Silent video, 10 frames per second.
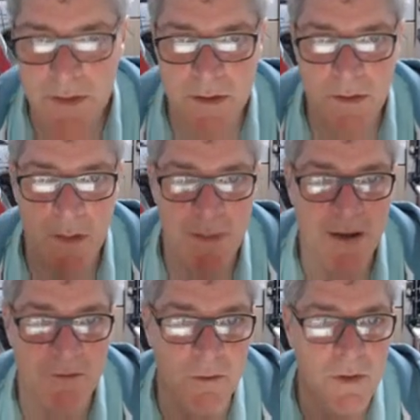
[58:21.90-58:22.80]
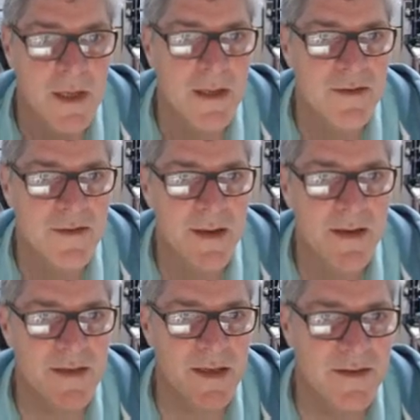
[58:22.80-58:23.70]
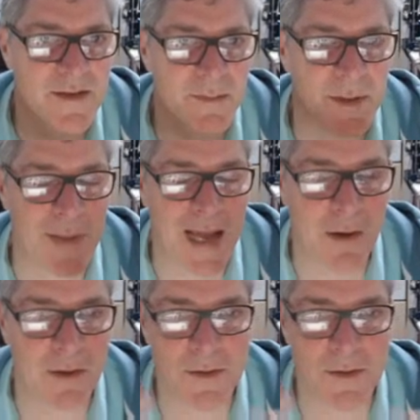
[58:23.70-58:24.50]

they're quite powerful. S similar power